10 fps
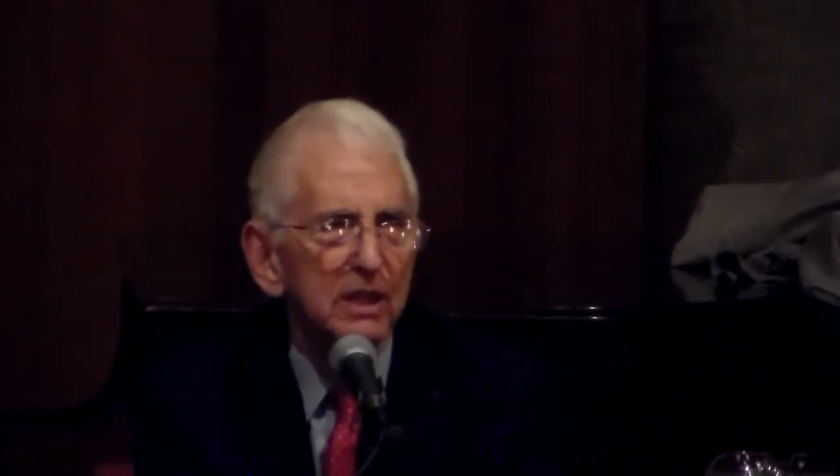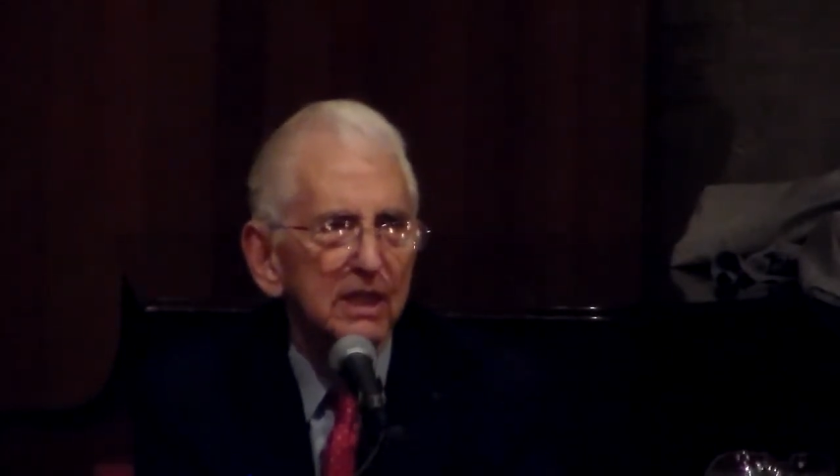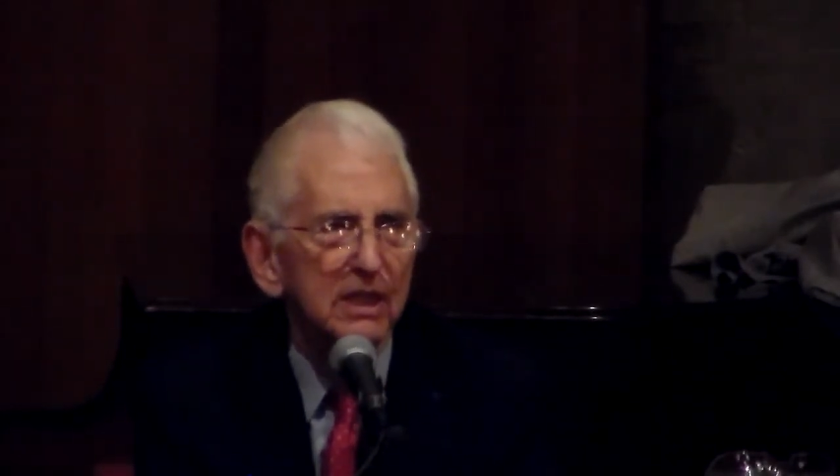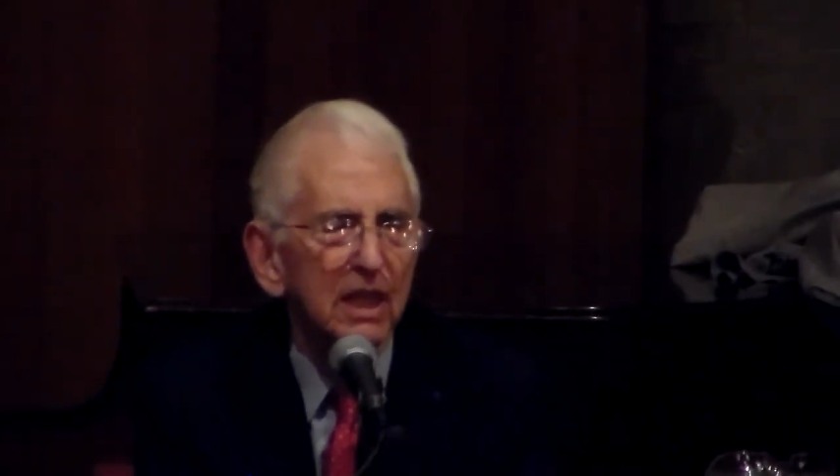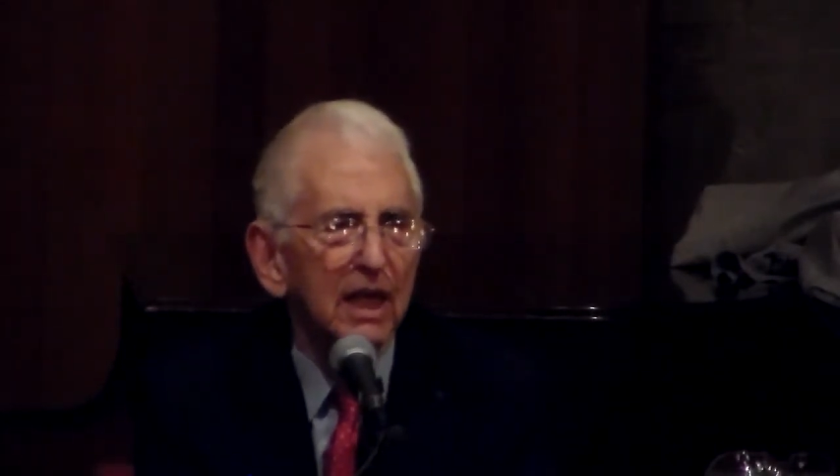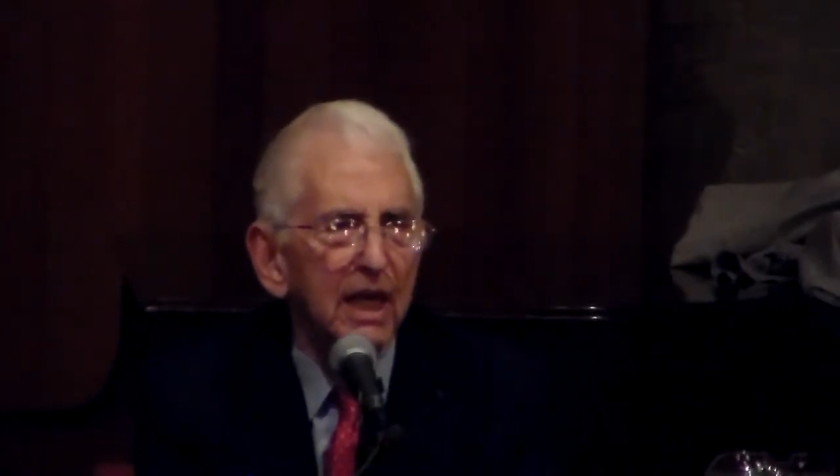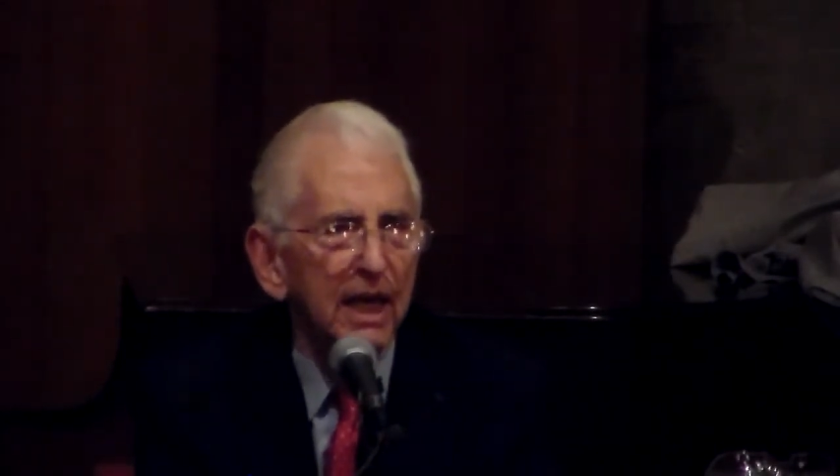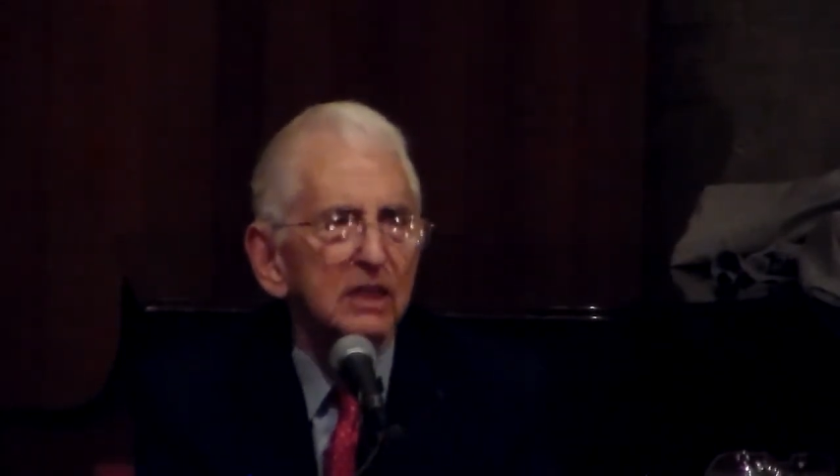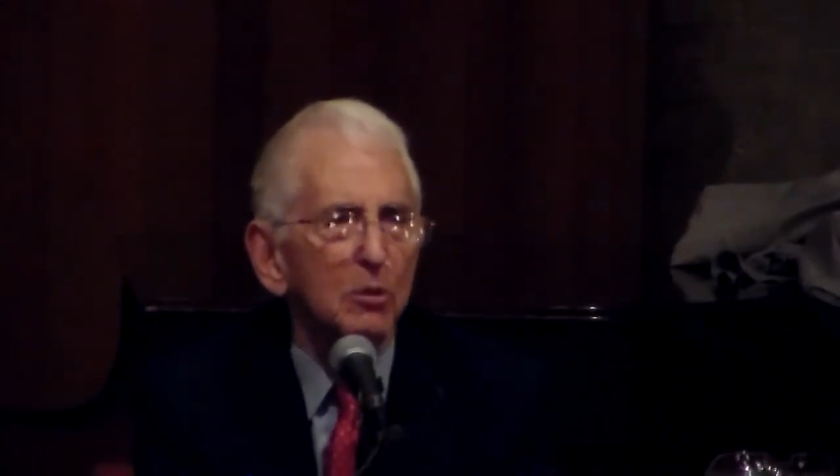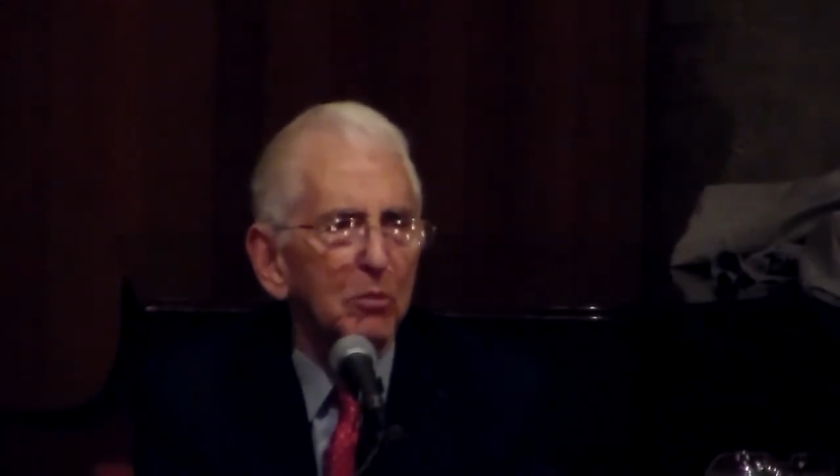on this
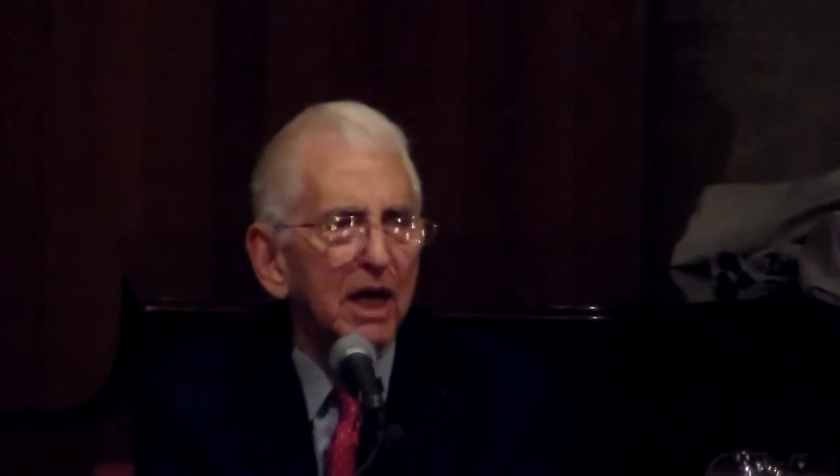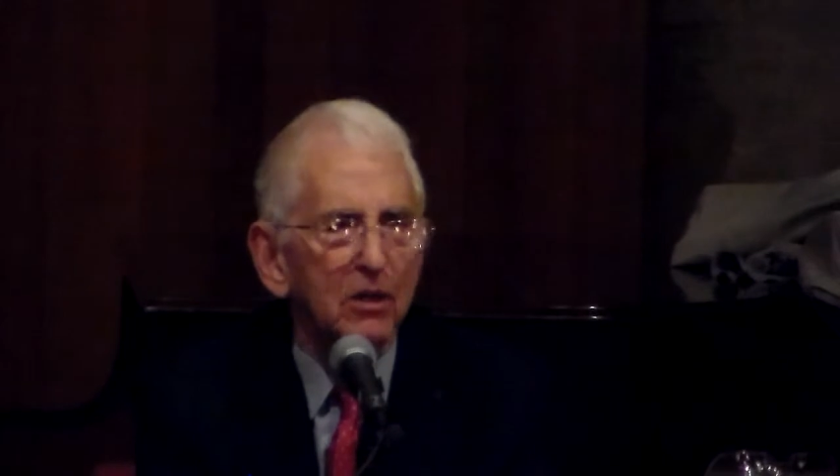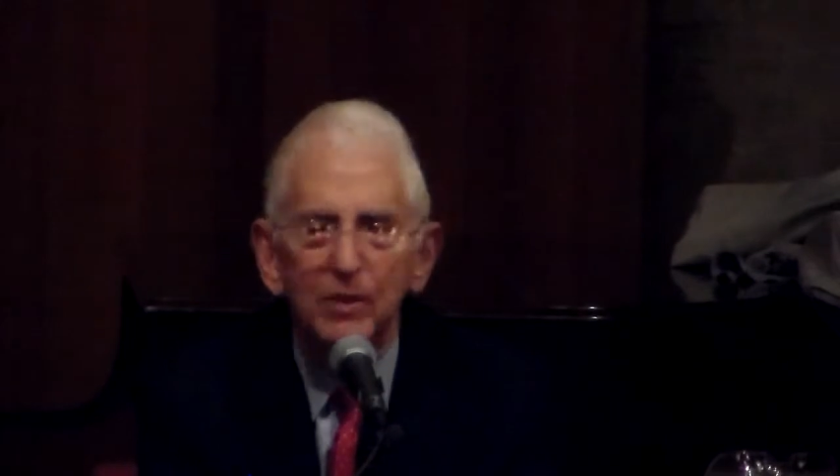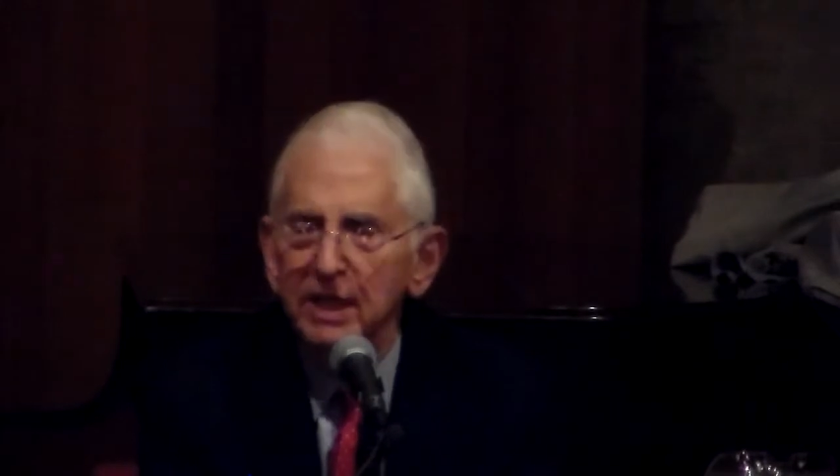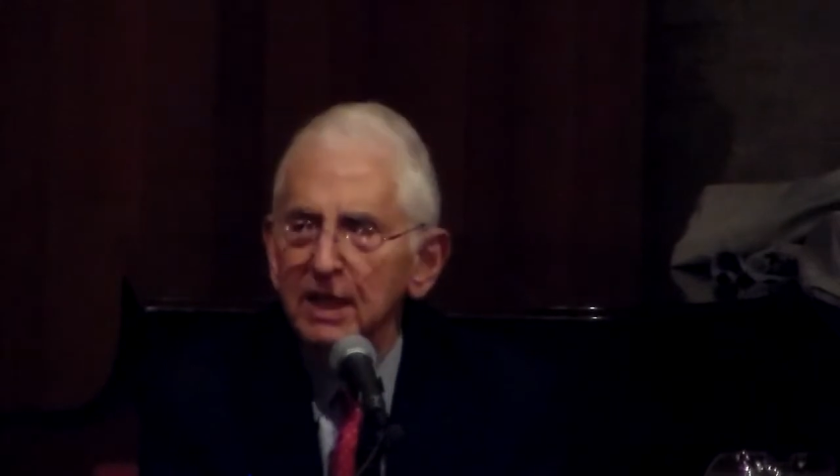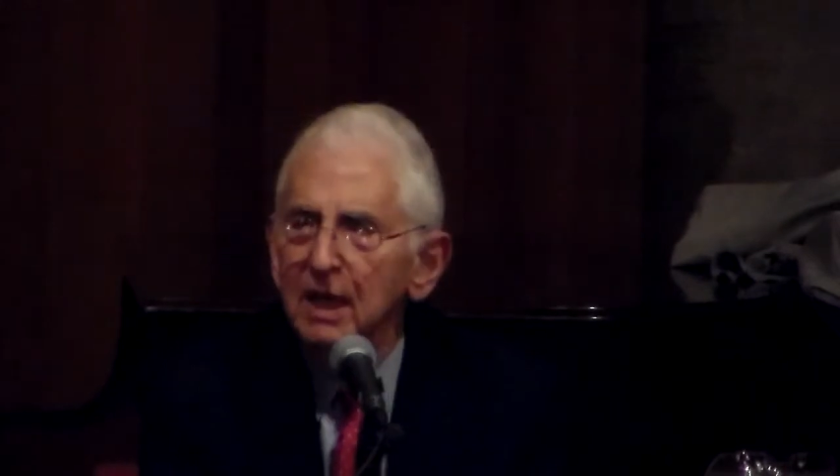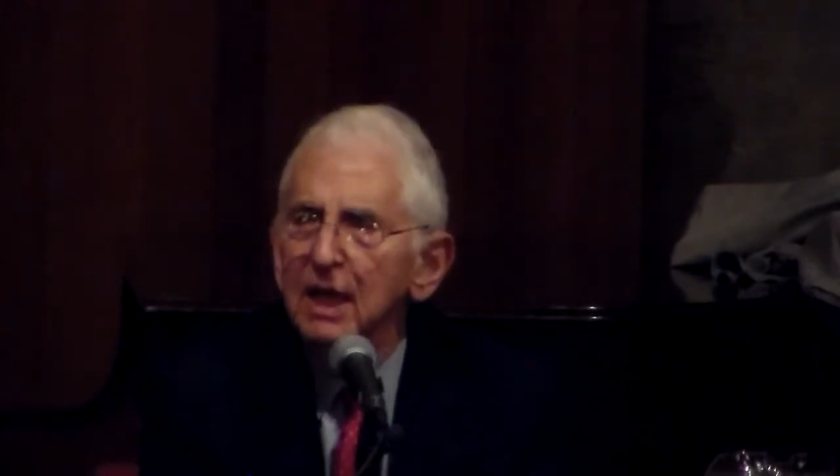is a mockery.